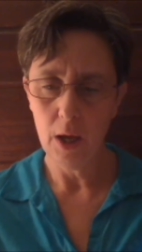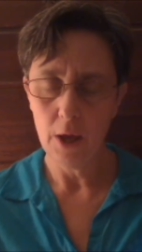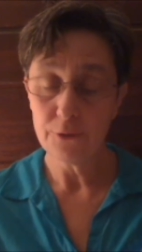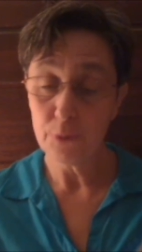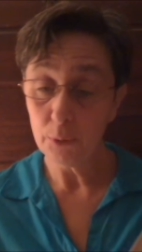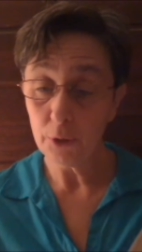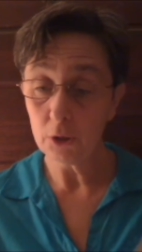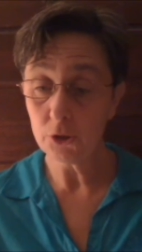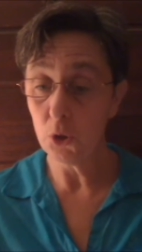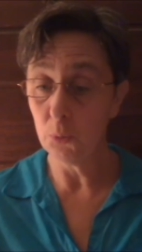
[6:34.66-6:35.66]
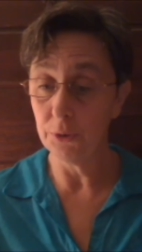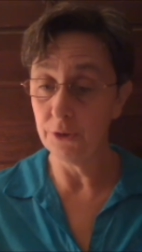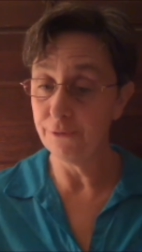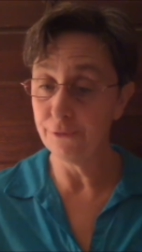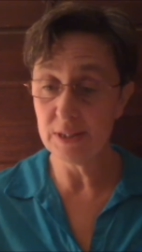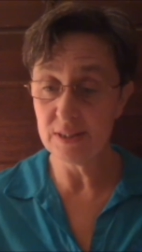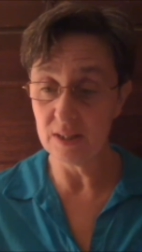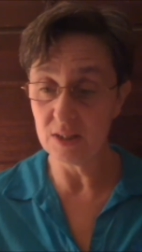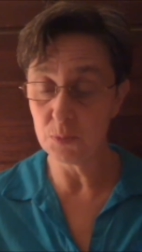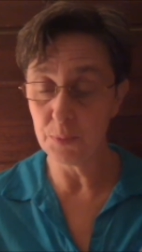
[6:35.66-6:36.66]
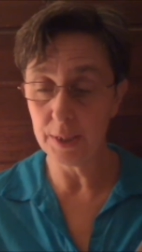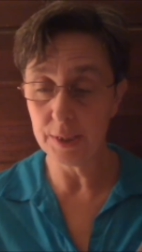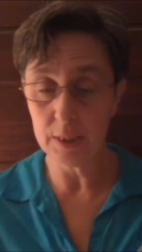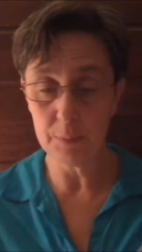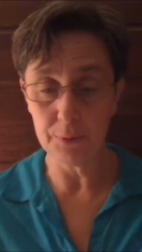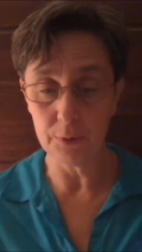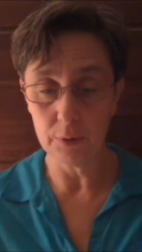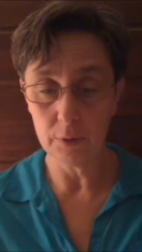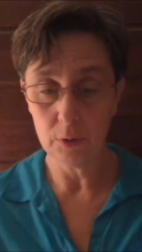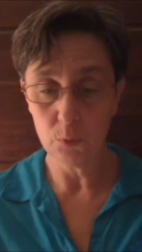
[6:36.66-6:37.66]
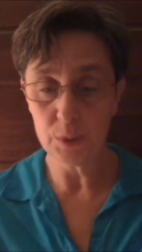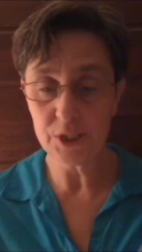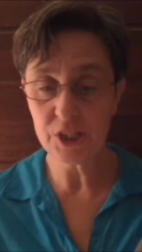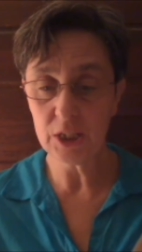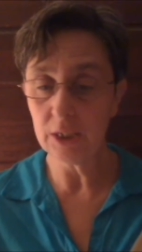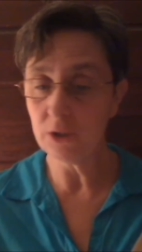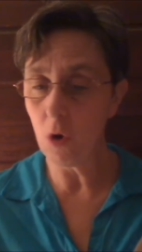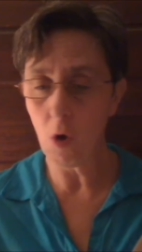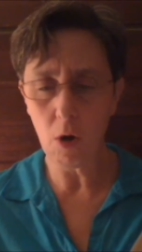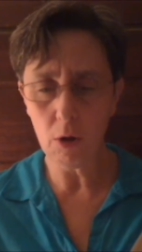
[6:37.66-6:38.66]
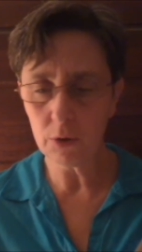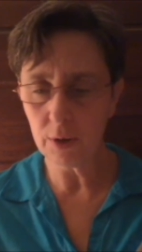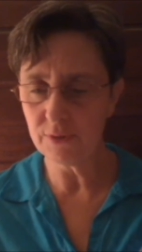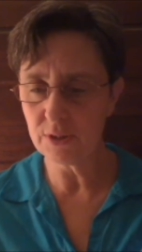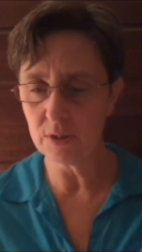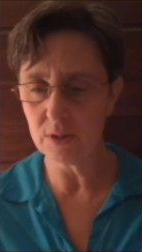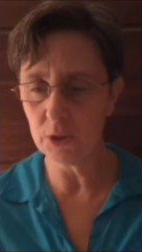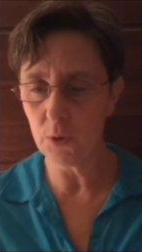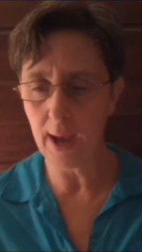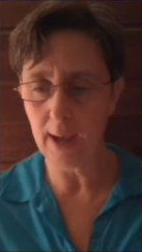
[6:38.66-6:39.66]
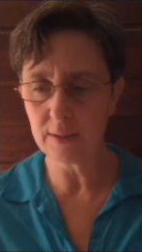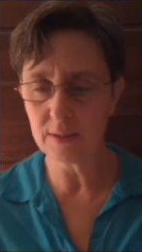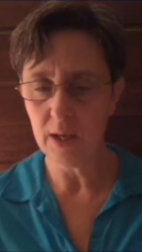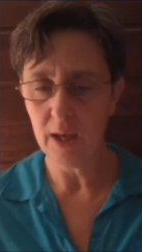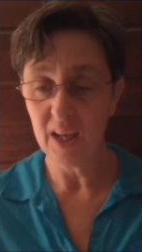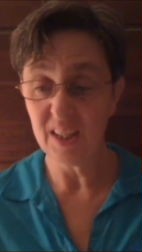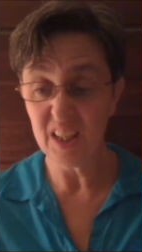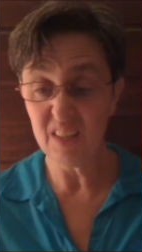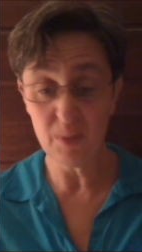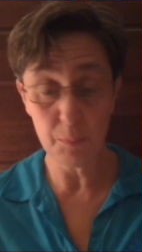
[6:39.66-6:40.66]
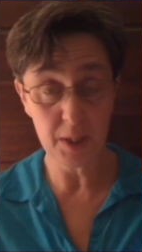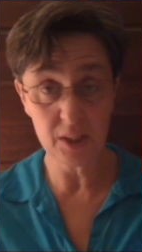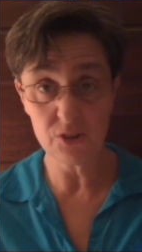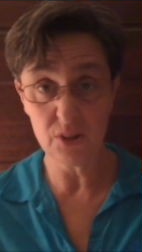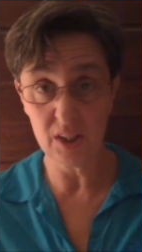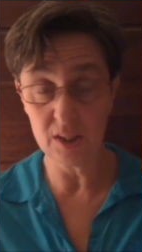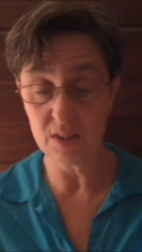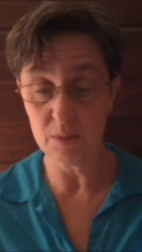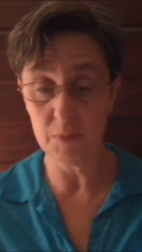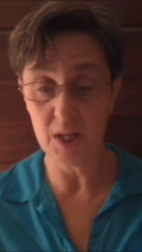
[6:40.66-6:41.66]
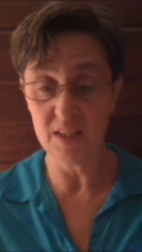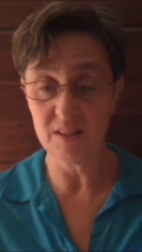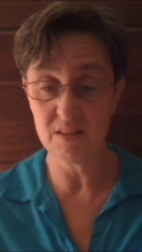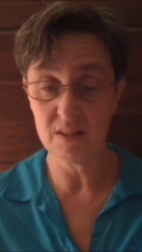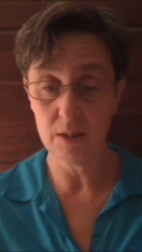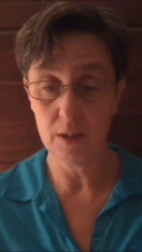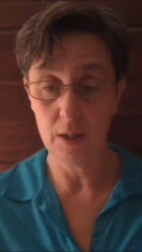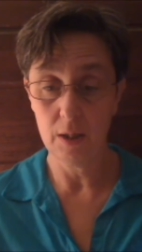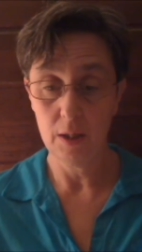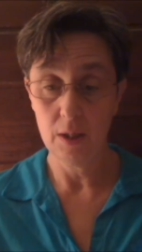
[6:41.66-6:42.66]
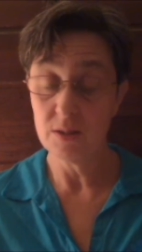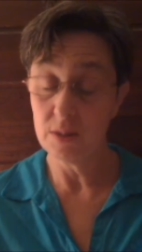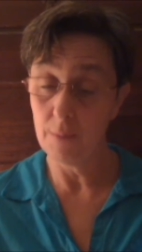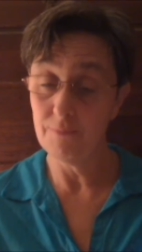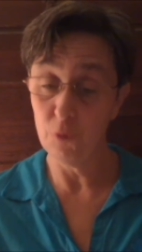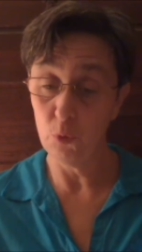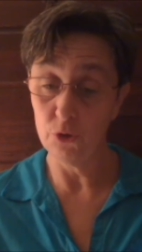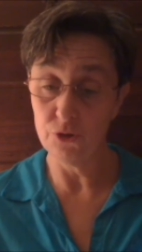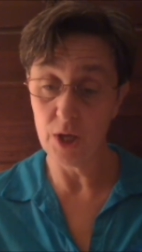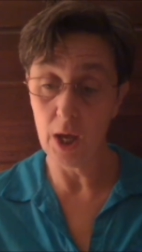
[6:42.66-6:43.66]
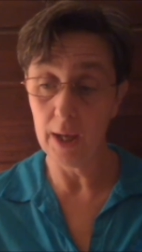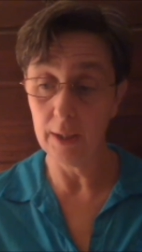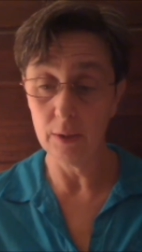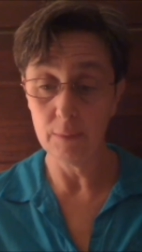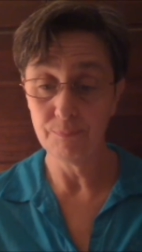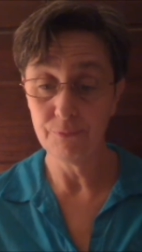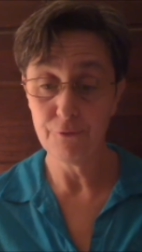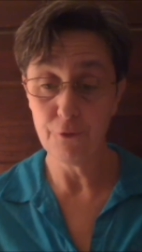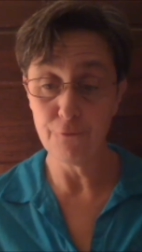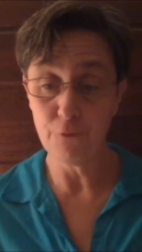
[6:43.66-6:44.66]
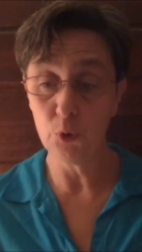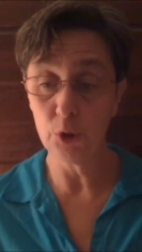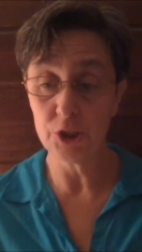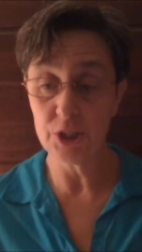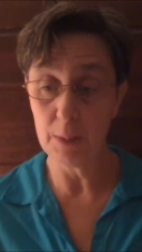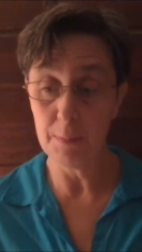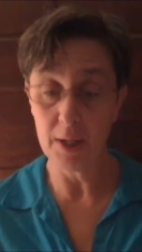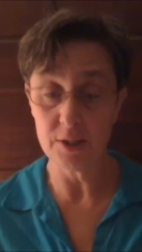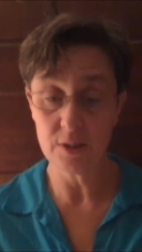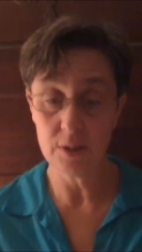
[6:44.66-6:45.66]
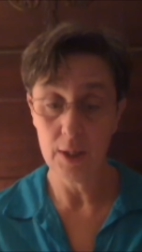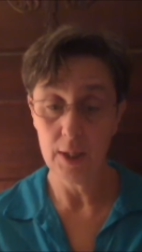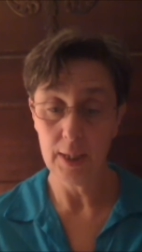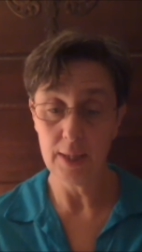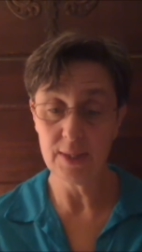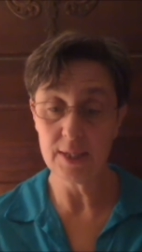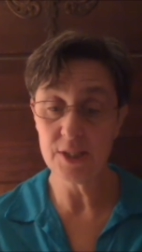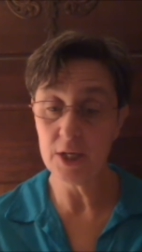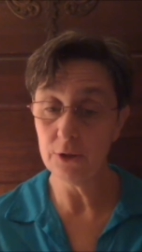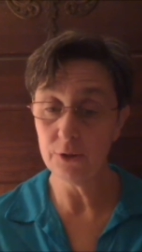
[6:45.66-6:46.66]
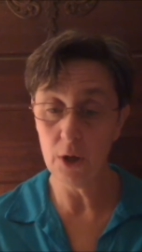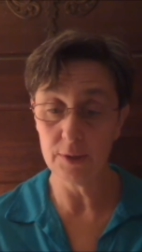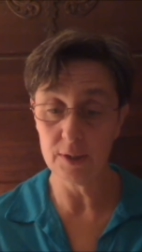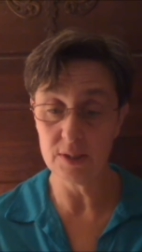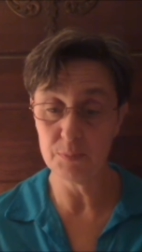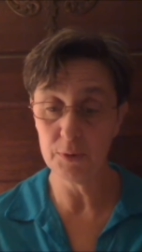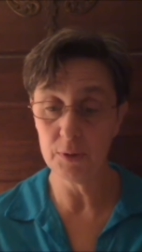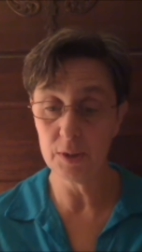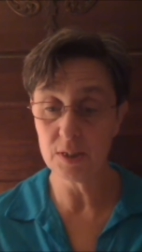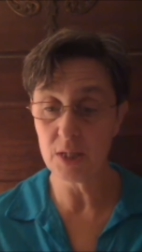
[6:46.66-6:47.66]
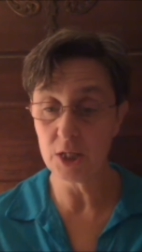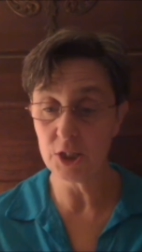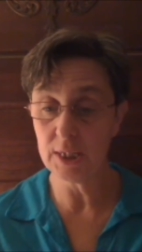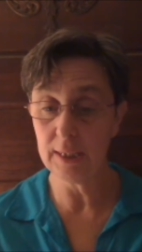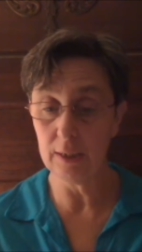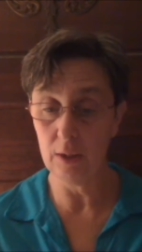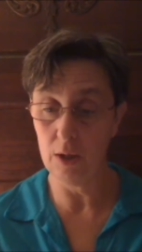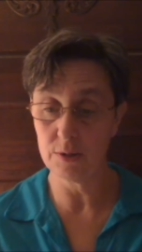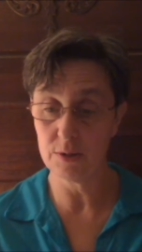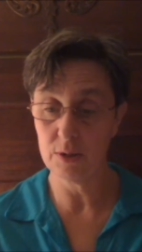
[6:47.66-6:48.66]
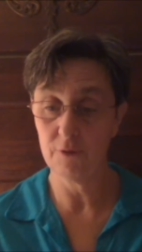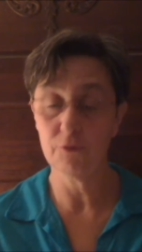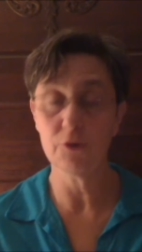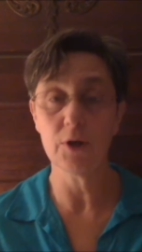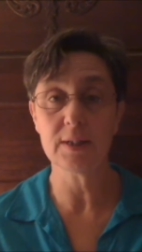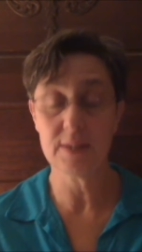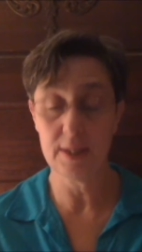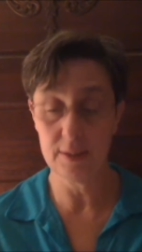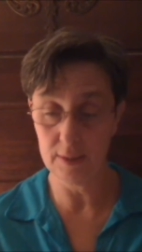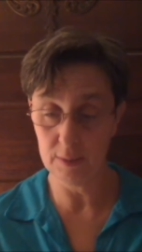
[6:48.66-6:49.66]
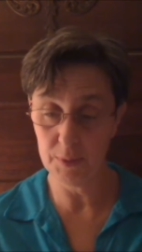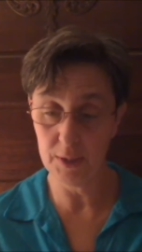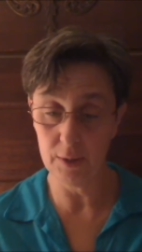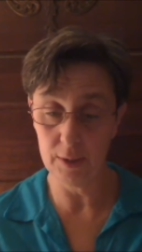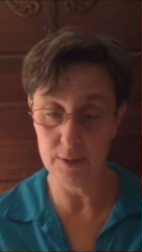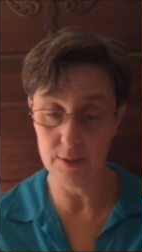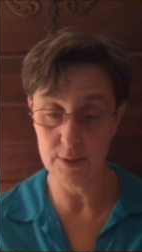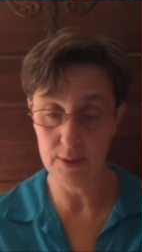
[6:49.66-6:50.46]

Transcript: Throughout October, the freezing spread deeper, reaching into all crevices and cracks, and even penetrating some nests. Some voles died, for forage they must, yet they dared not experience such heat loss for extended periods.